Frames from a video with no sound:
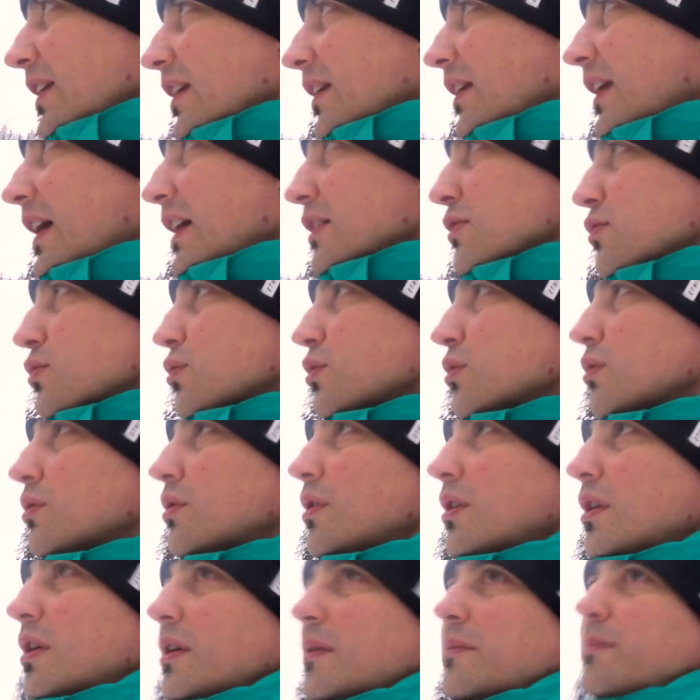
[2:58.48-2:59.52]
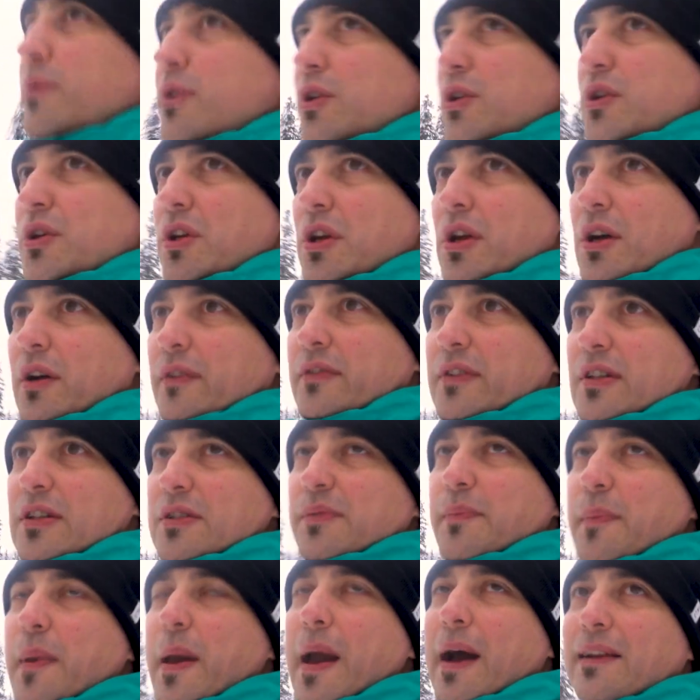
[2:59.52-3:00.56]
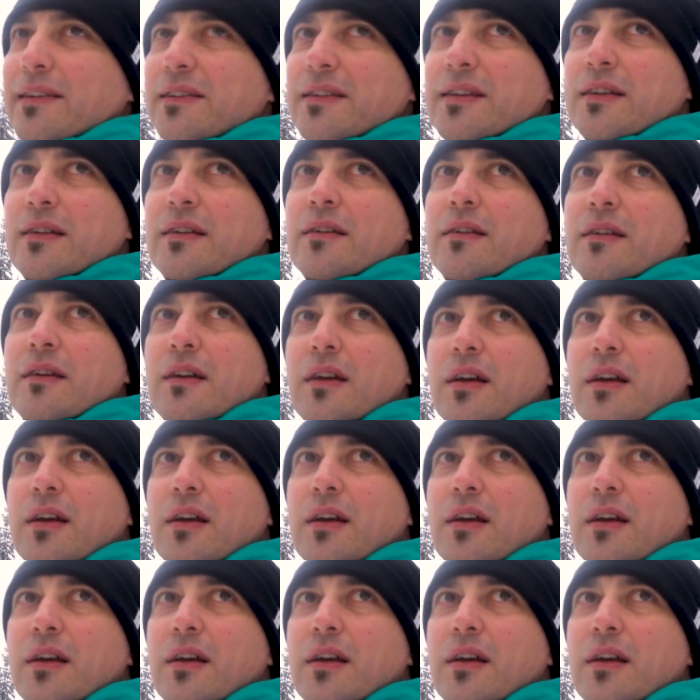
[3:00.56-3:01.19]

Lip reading: natural beauty of this mountain,